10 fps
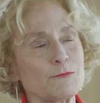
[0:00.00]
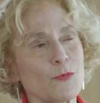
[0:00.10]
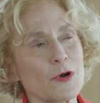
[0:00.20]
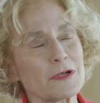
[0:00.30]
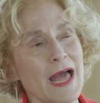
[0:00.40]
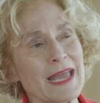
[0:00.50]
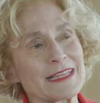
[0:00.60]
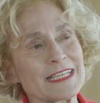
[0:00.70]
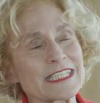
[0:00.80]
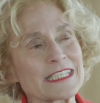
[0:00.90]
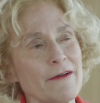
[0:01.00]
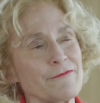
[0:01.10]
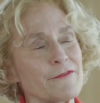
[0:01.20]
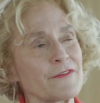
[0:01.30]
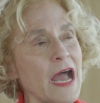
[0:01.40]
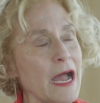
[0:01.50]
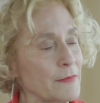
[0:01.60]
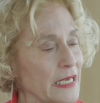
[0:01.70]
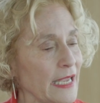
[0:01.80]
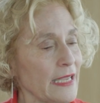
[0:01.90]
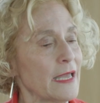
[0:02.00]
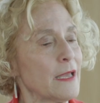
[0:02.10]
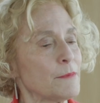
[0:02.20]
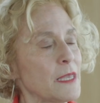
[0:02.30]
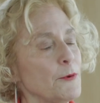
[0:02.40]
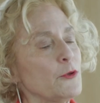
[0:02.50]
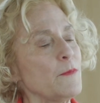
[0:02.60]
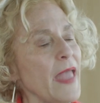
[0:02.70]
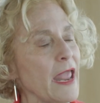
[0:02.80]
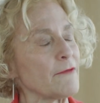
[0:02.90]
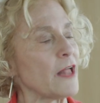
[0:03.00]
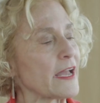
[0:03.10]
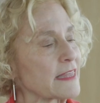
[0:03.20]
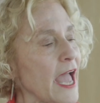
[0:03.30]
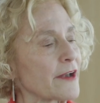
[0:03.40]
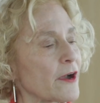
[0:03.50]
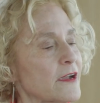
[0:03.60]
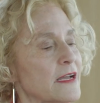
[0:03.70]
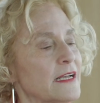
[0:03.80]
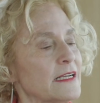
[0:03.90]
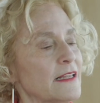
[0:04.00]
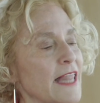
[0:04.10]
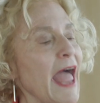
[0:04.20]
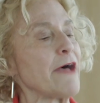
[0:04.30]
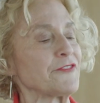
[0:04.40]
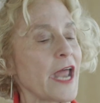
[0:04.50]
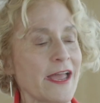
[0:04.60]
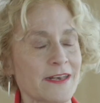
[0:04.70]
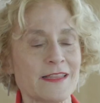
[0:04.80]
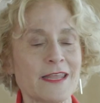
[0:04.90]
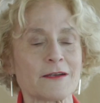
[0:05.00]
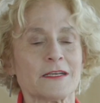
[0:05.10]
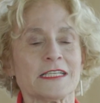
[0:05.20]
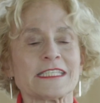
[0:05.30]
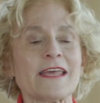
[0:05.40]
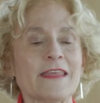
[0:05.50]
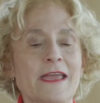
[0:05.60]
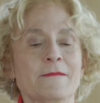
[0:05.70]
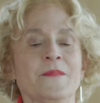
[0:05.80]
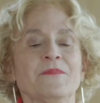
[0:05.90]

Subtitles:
more like the stuff of comedy. People who behave like that are laughed at and they're silly.